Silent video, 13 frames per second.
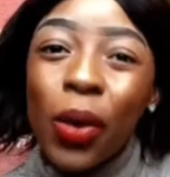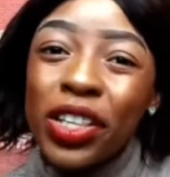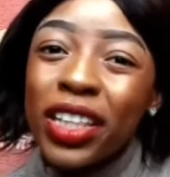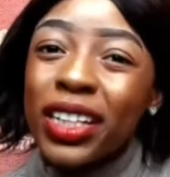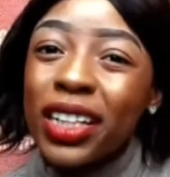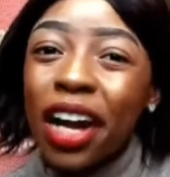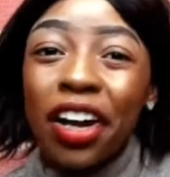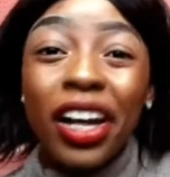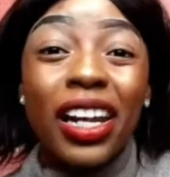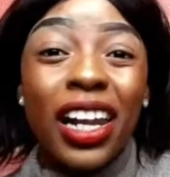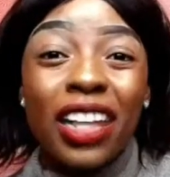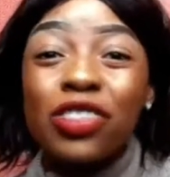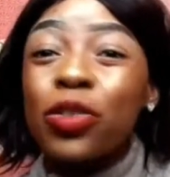When the
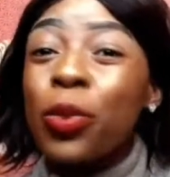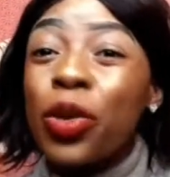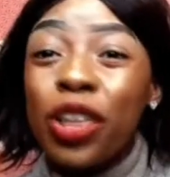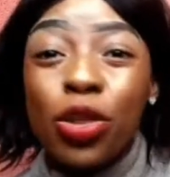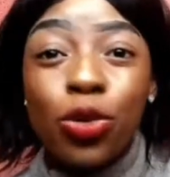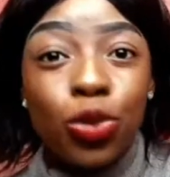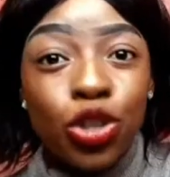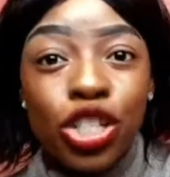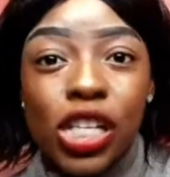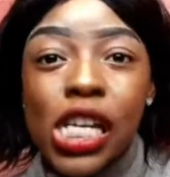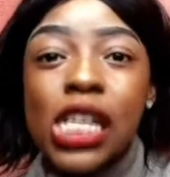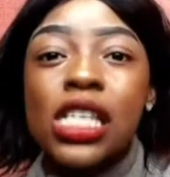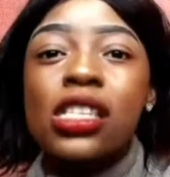diarrhea lasts for more than 3
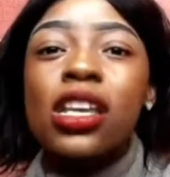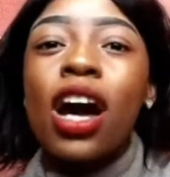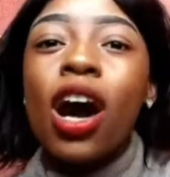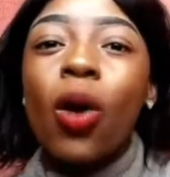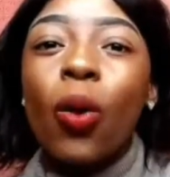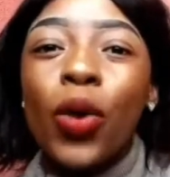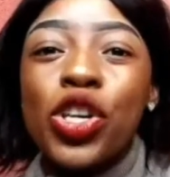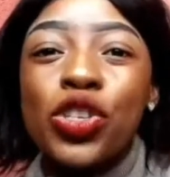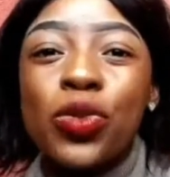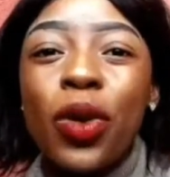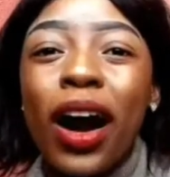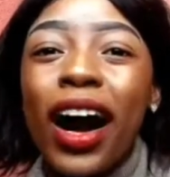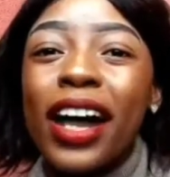days, when
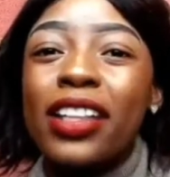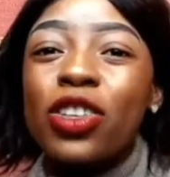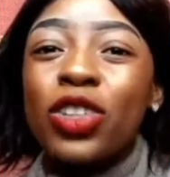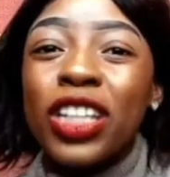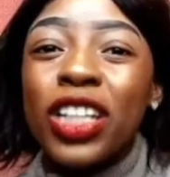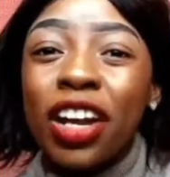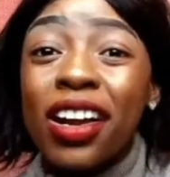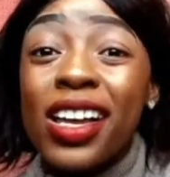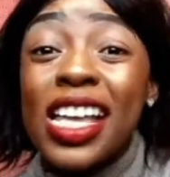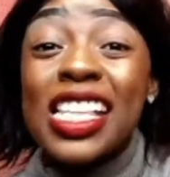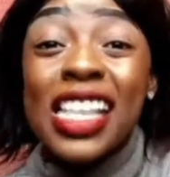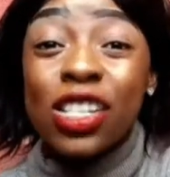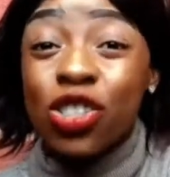your diarrhea
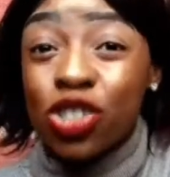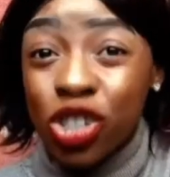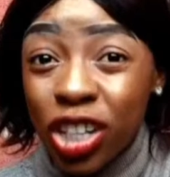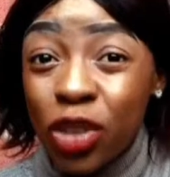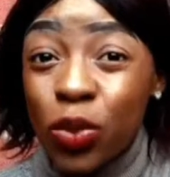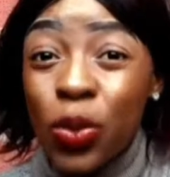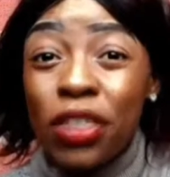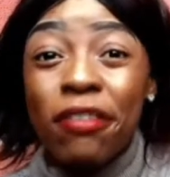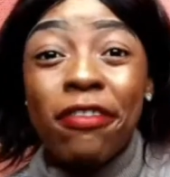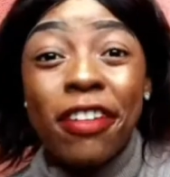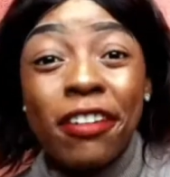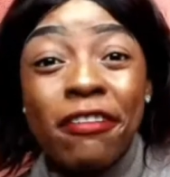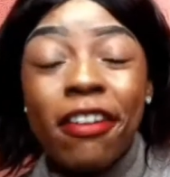is associated with
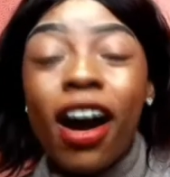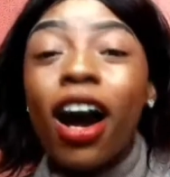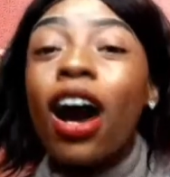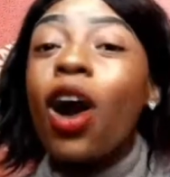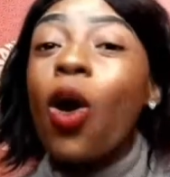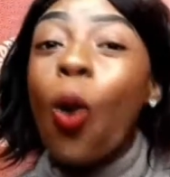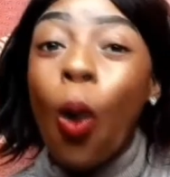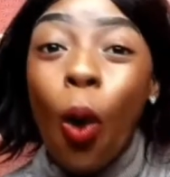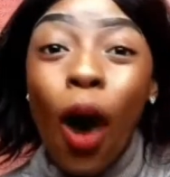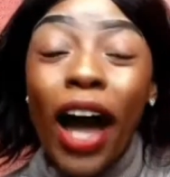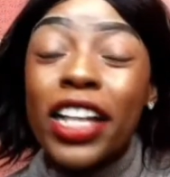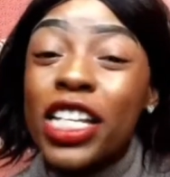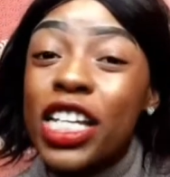fever
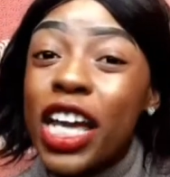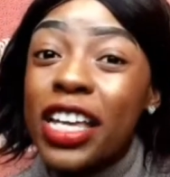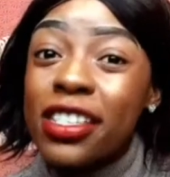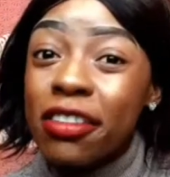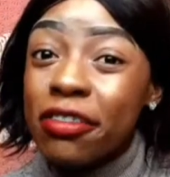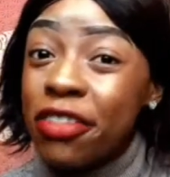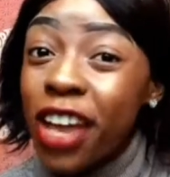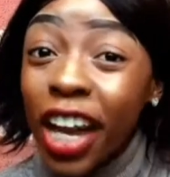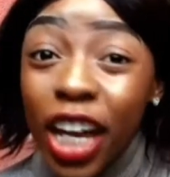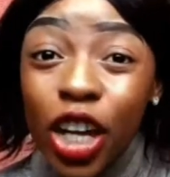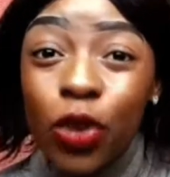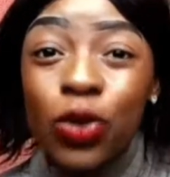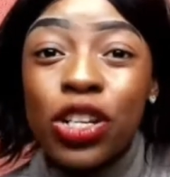or a severe
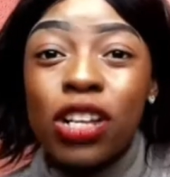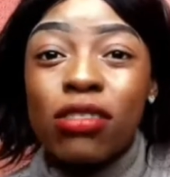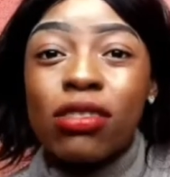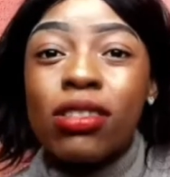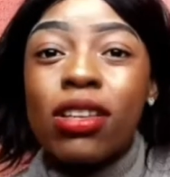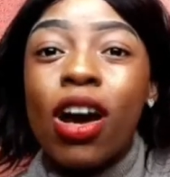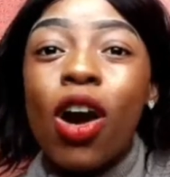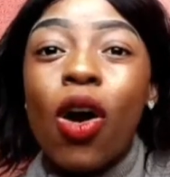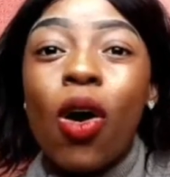illness,